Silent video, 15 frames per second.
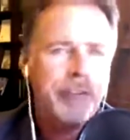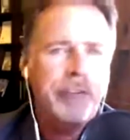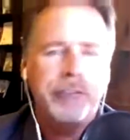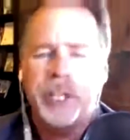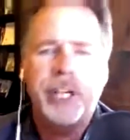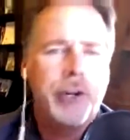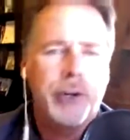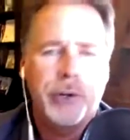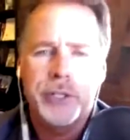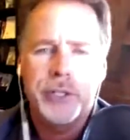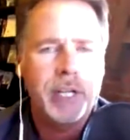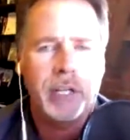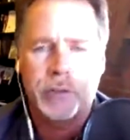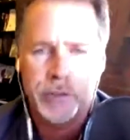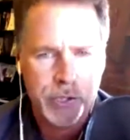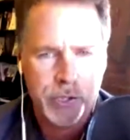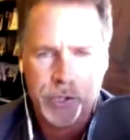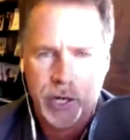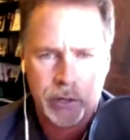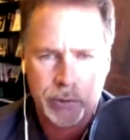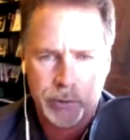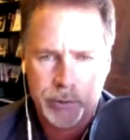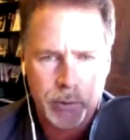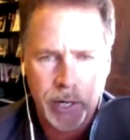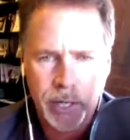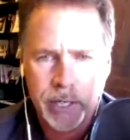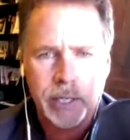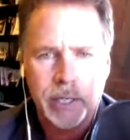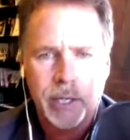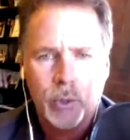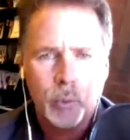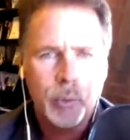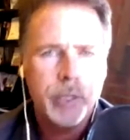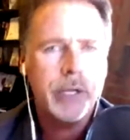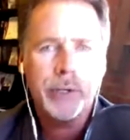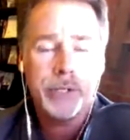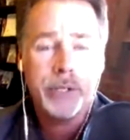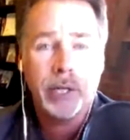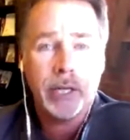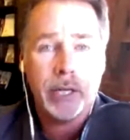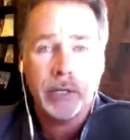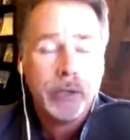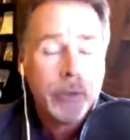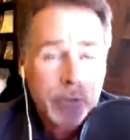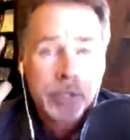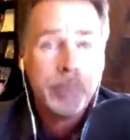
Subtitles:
1,500 television channels, right? It